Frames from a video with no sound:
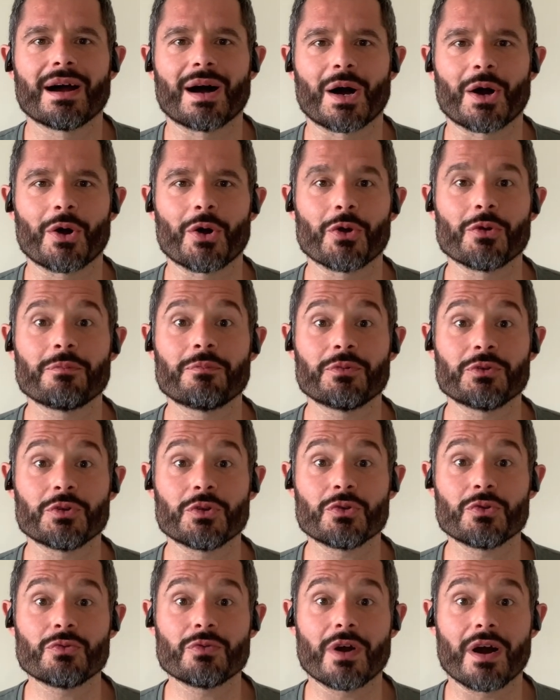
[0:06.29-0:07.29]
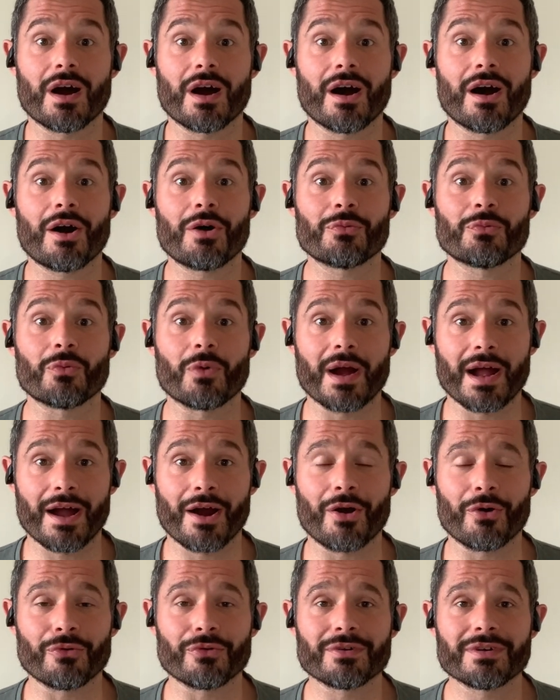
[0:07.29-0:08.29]
I hope you are
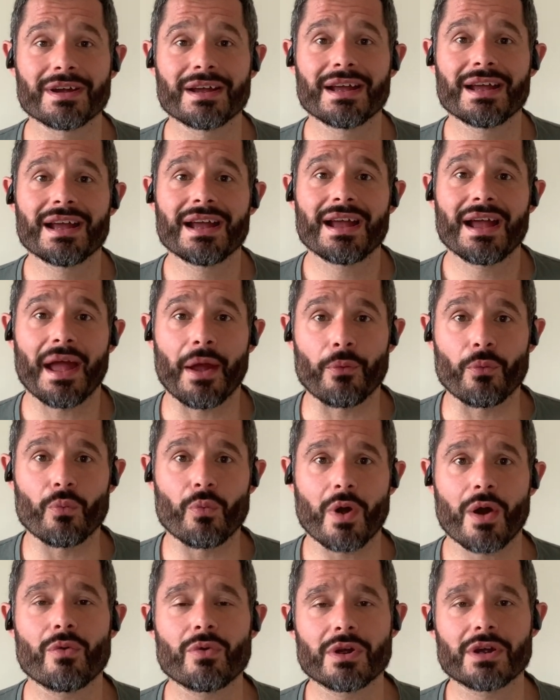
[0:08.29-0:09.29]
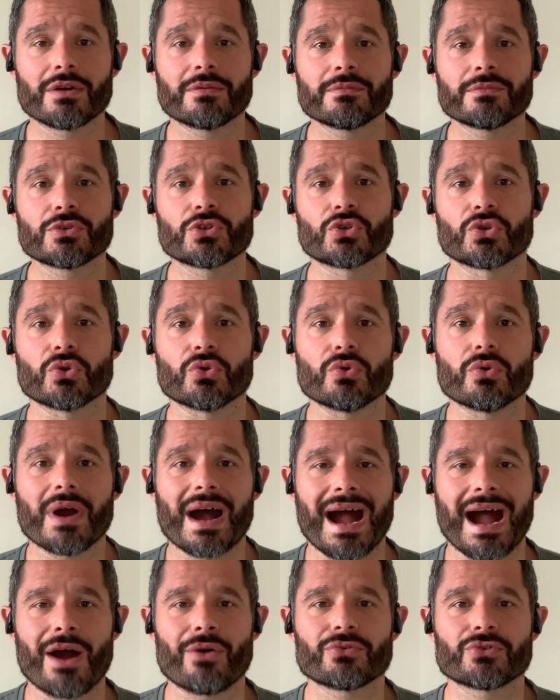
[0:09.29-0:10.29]
well. And welcome to
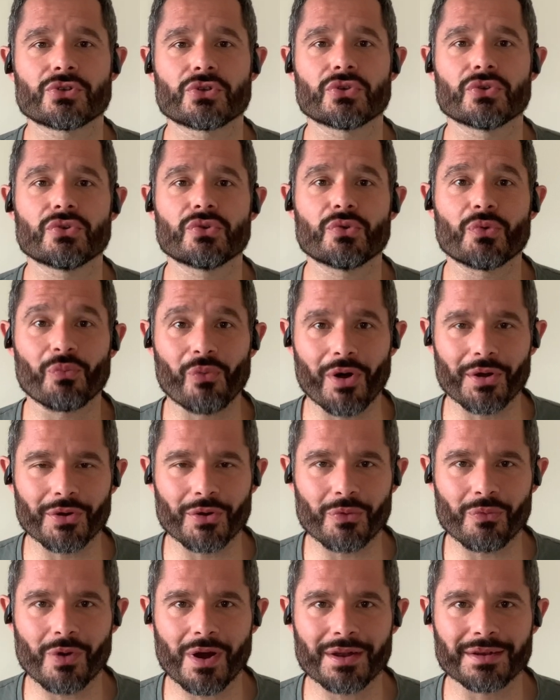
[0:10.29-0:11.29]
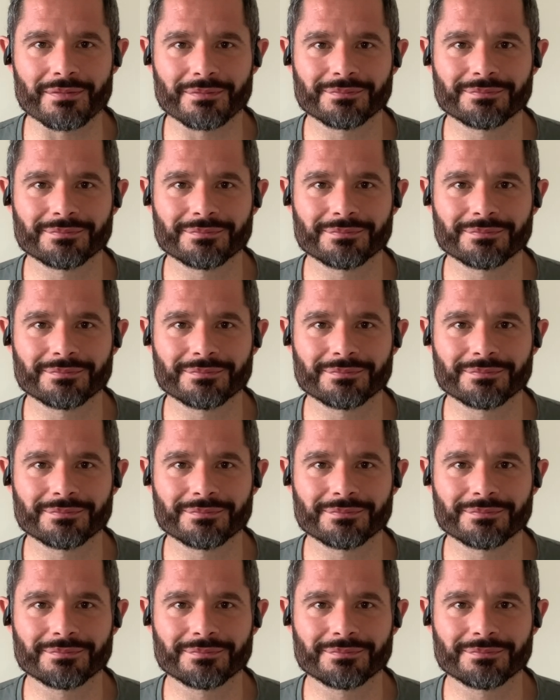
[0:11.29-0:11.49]
How To 101.